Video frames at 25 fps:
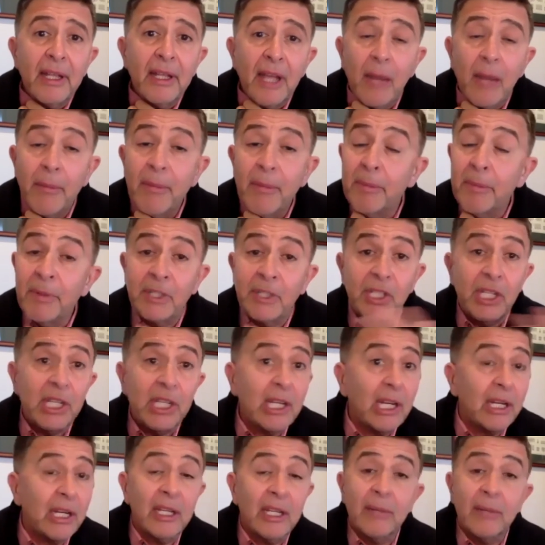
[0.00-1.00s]
I mean,
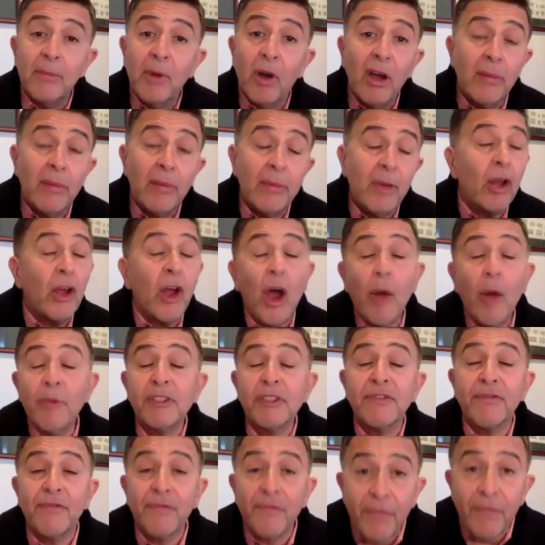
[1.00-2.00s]
particularly I
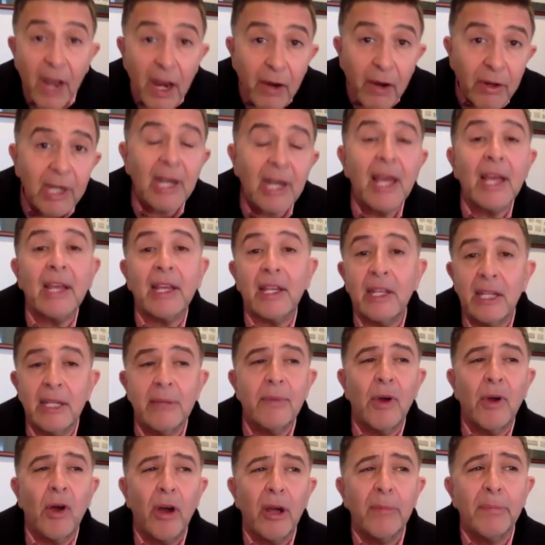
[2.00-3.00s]
was very lucky in
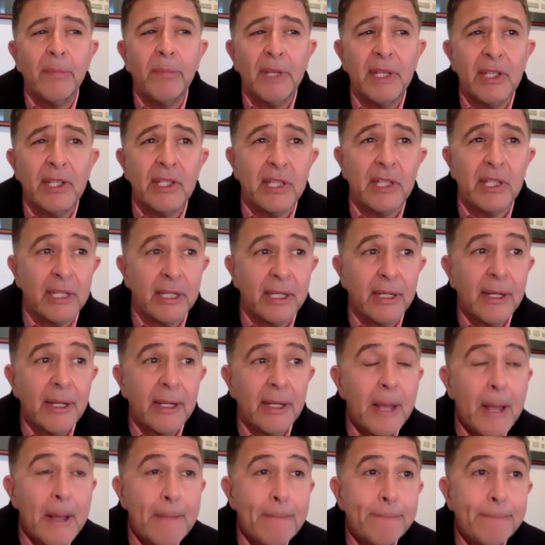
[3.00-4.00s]
my biz that
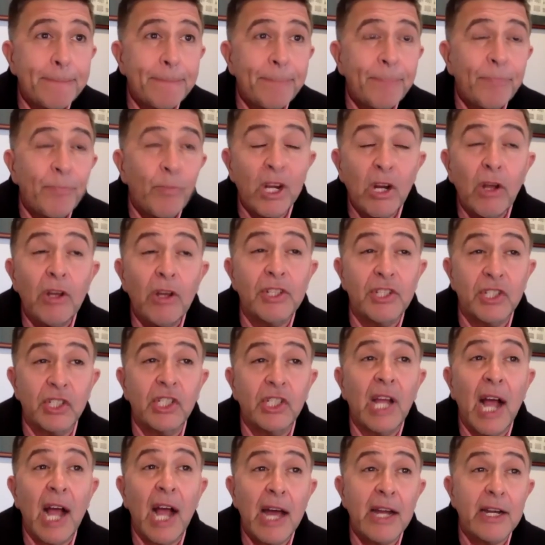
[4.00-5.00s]
when I
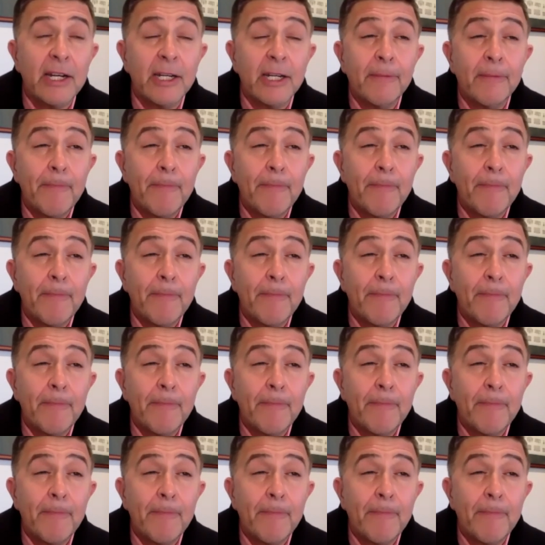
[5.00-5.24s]
started,